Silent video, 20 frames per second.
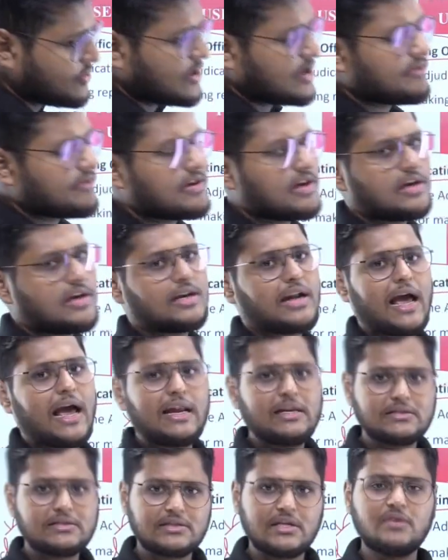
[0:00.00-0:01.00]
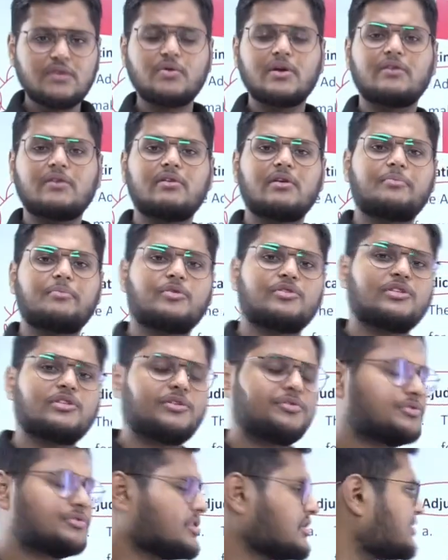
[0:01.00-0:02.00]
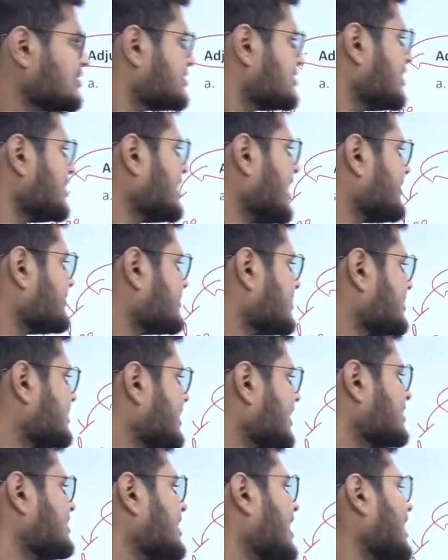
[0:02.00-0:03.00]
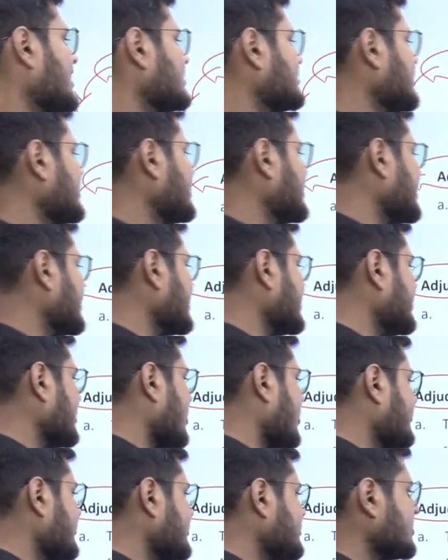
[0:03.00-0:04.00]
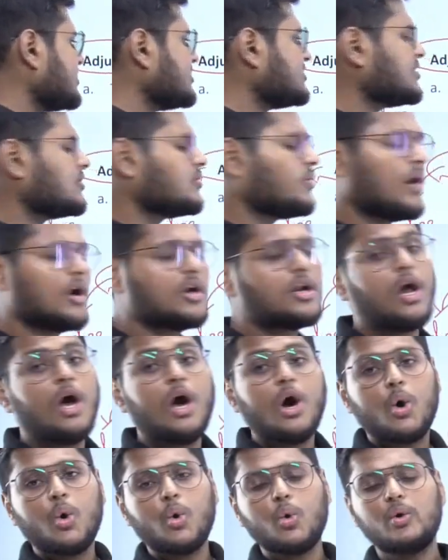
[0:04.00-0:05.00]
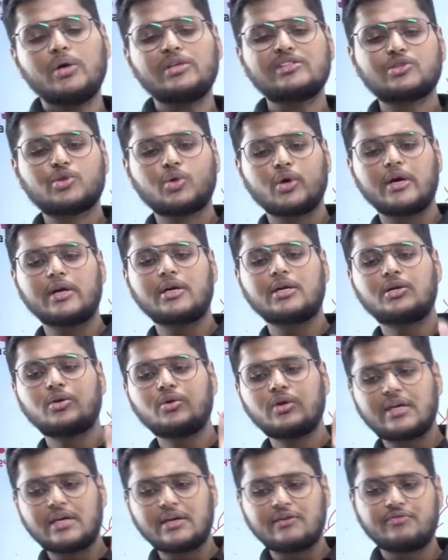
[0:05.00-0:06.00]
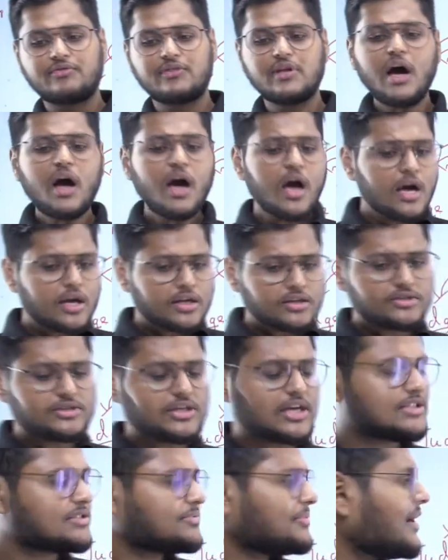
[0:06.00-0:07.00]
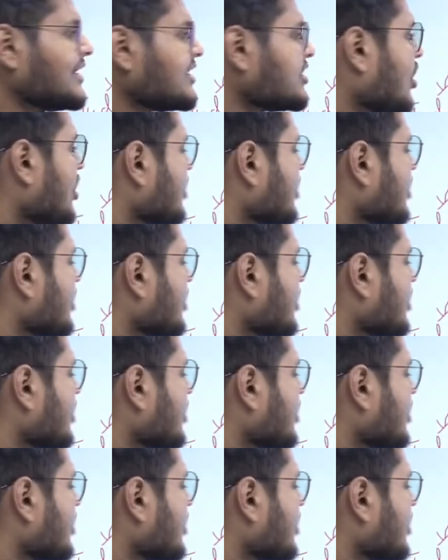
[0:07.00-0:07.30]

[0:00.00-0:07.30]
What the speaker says: whenever a trial is done, whenever a prosecution is done, after that the adjudicating officer is the one who is going to give the judgment